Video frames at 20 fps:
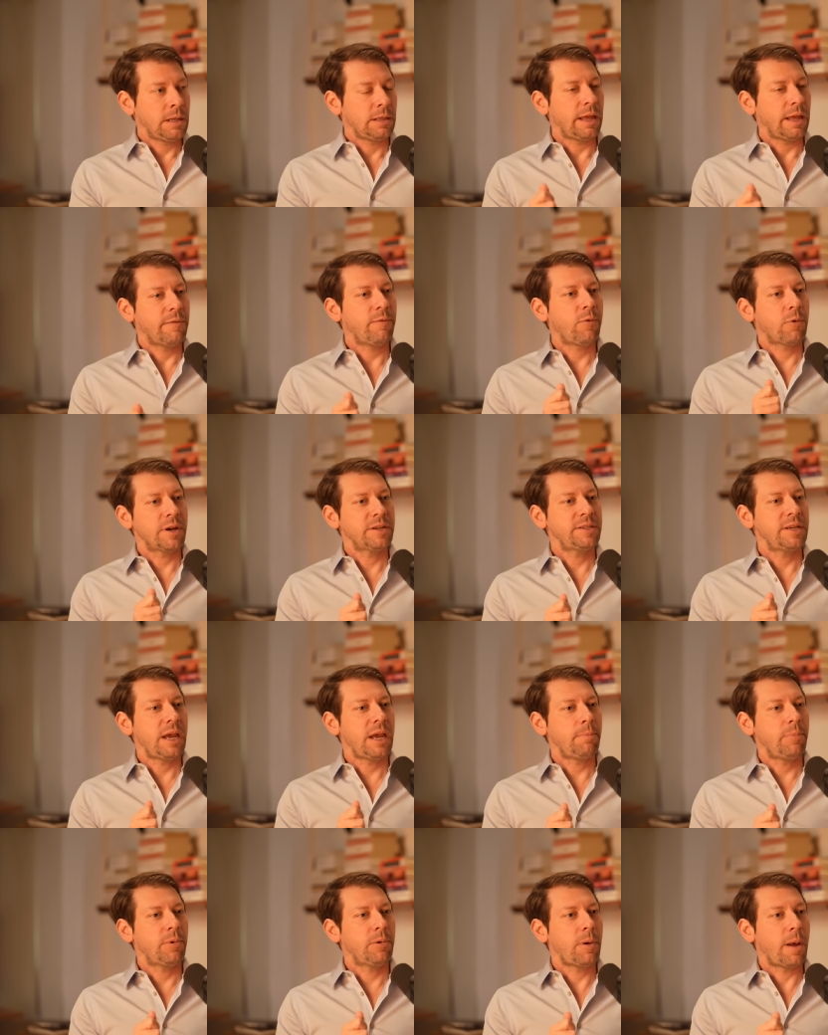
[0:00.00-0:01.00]
Like, for
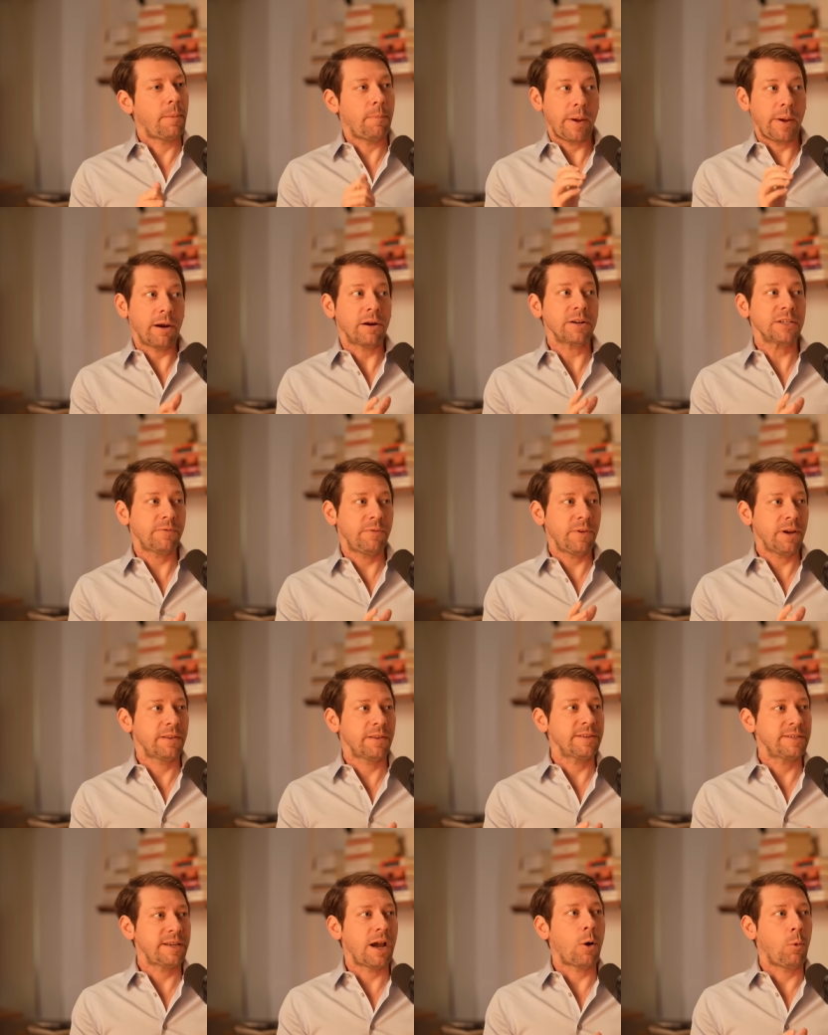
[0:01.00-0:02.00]
example, uh, parents
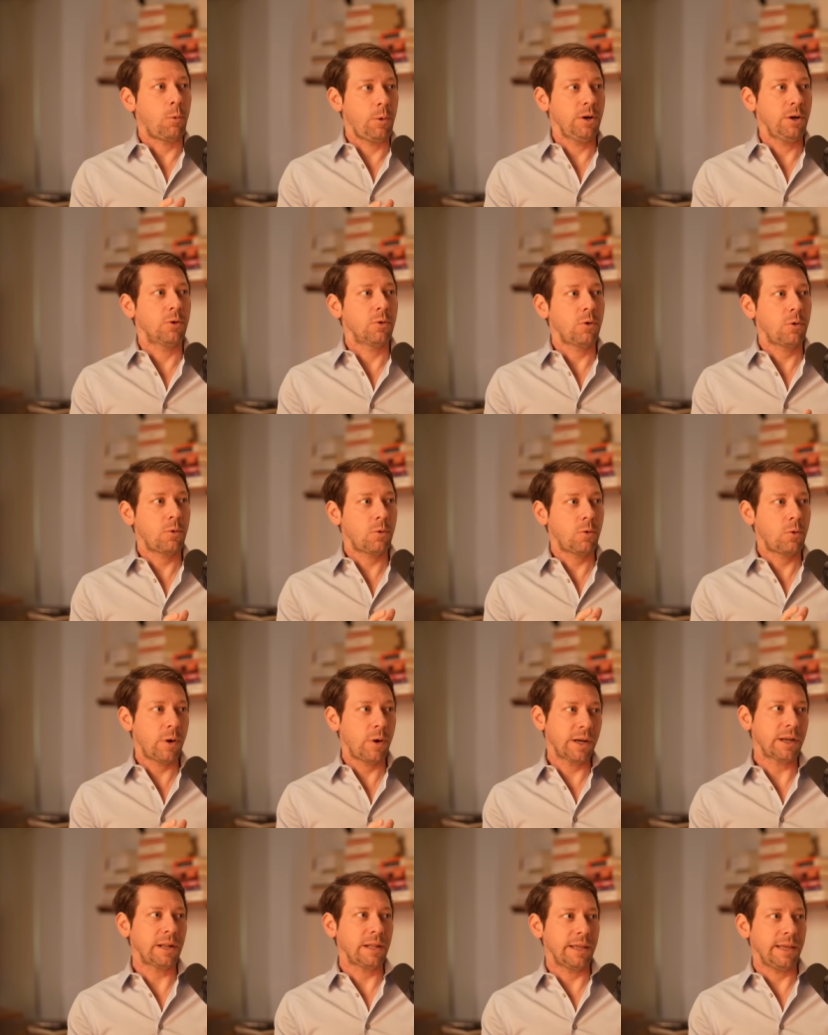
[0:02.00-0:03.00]
figure this out real
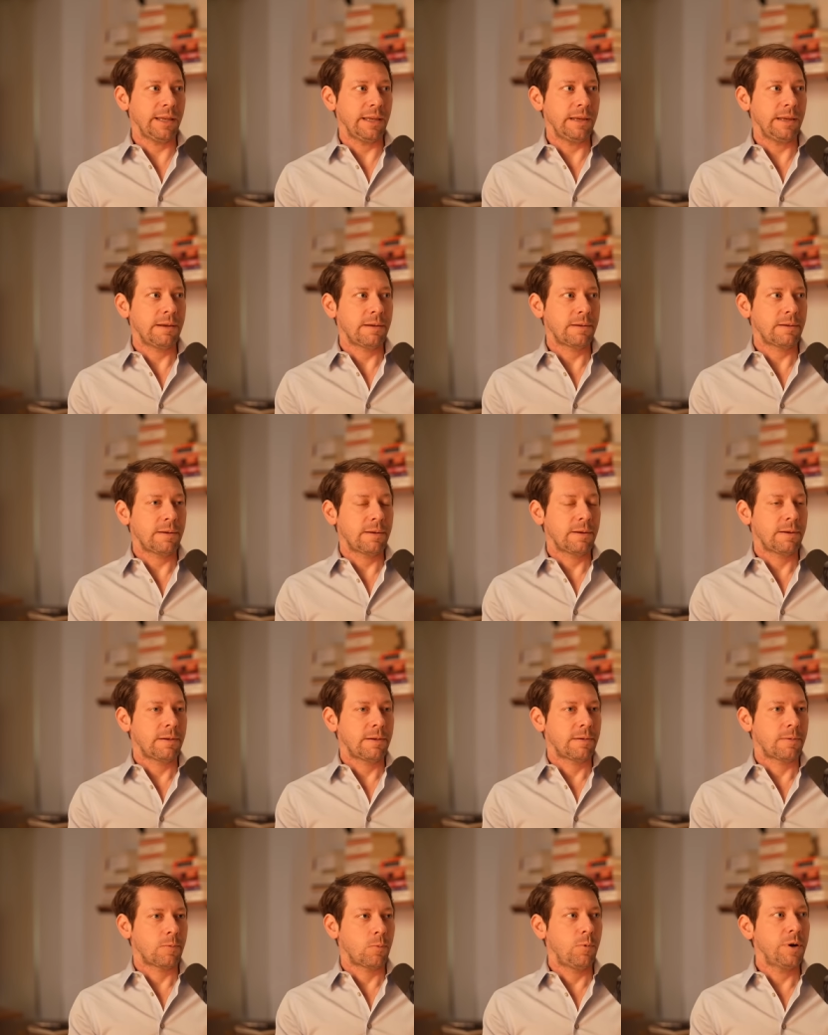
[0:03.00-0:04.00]
quickly
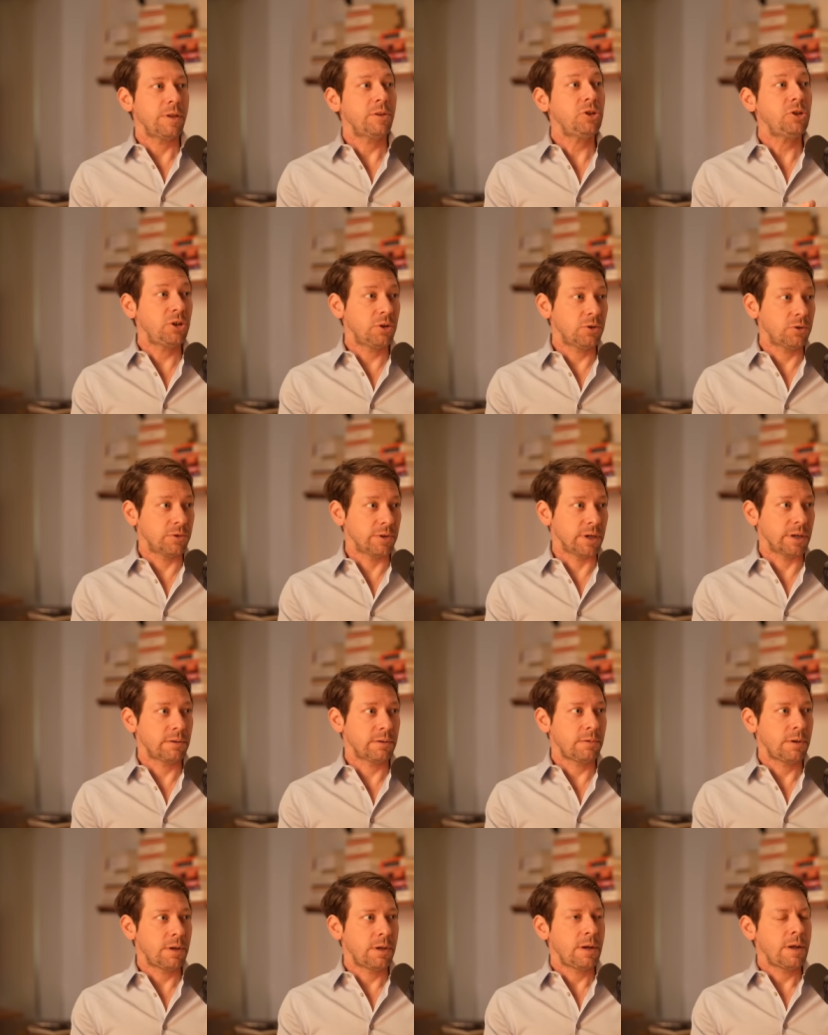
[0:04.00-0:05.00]
with
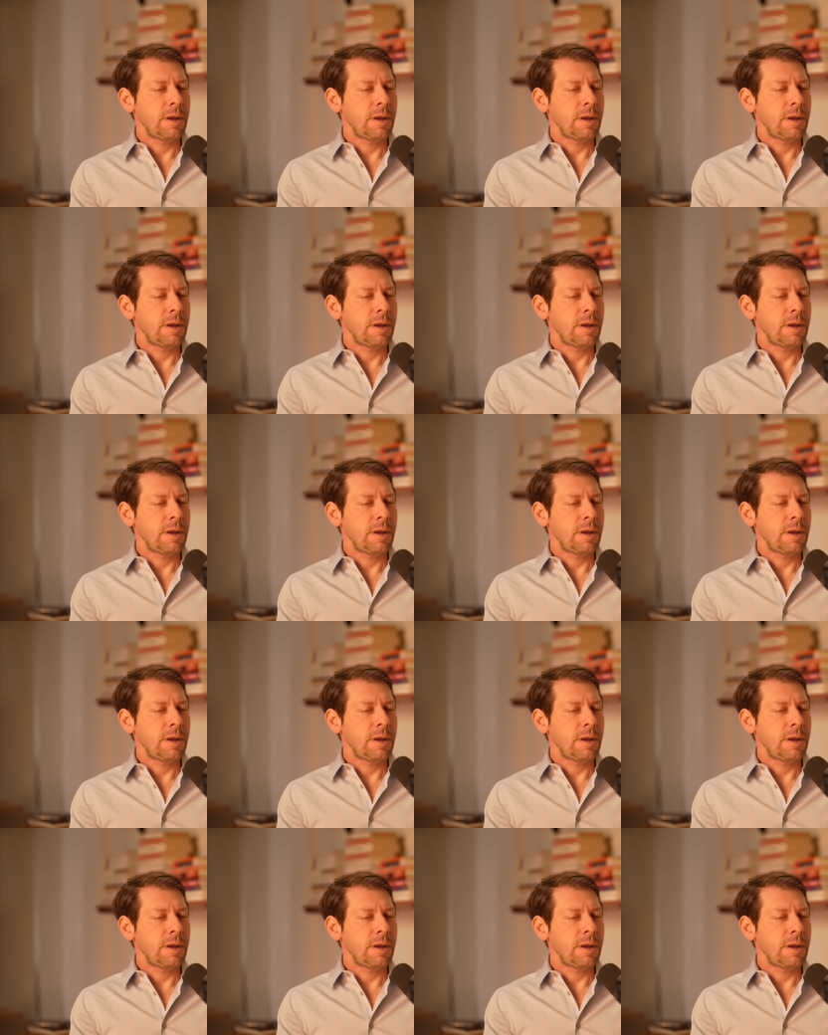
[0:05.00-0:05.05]
children.